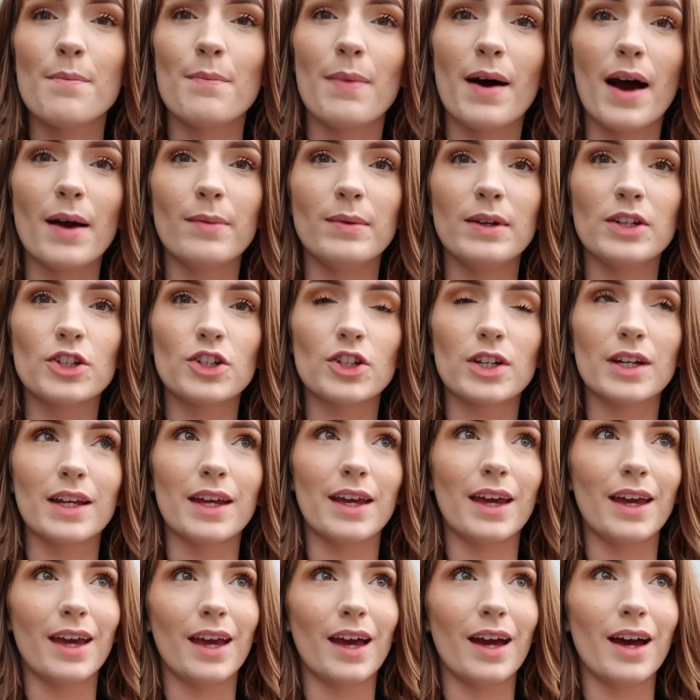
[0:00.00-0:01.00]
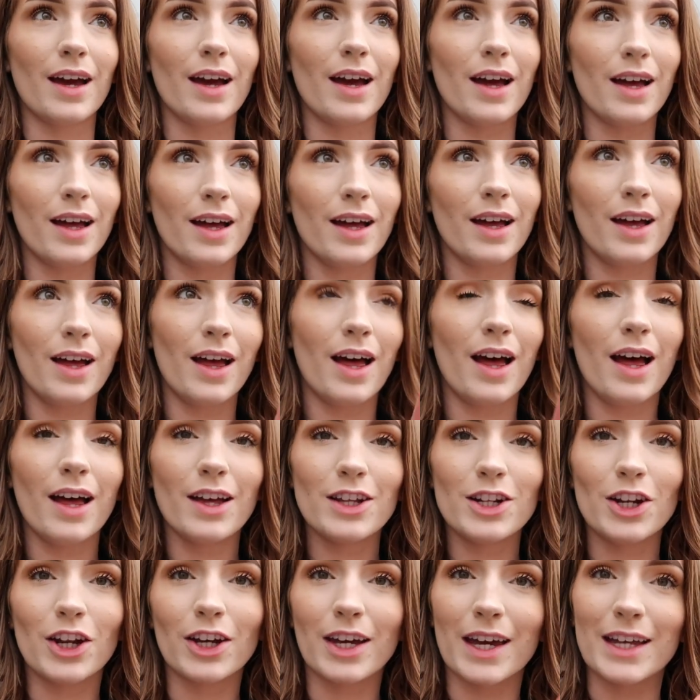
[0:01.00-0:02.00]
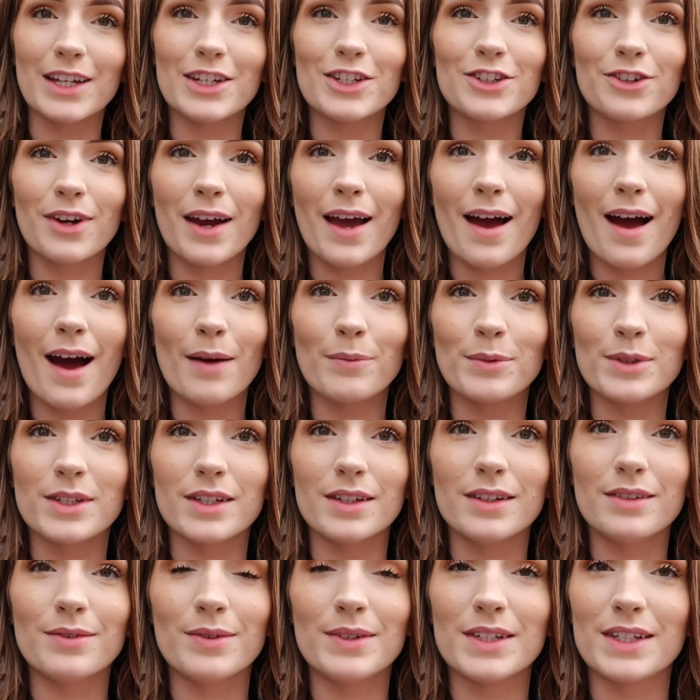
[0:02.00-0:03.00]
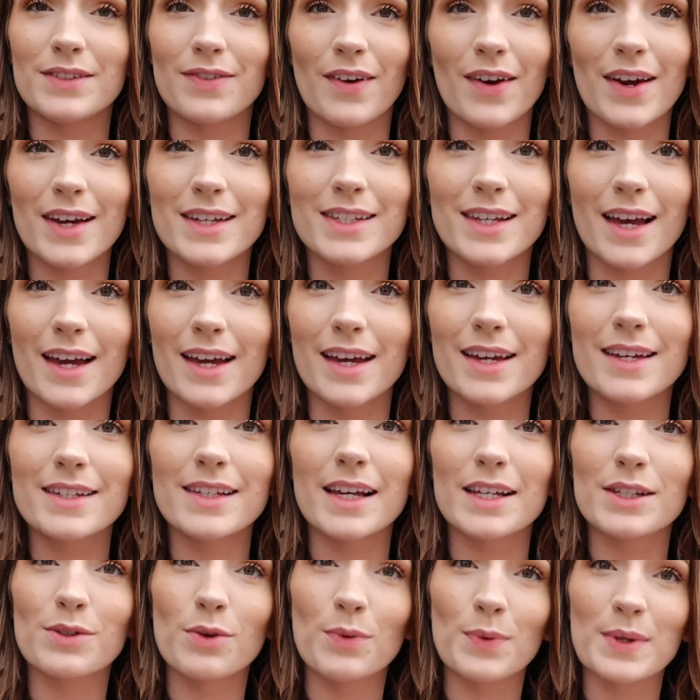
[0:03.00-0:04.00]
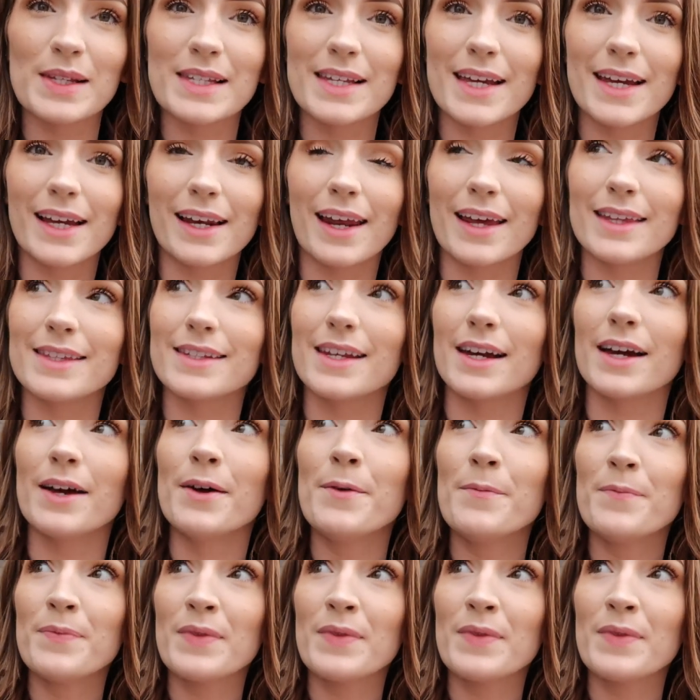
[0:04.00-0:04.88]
But I'm literally looking straight at Hamilton, which is very exciting because that's what we're seeing later.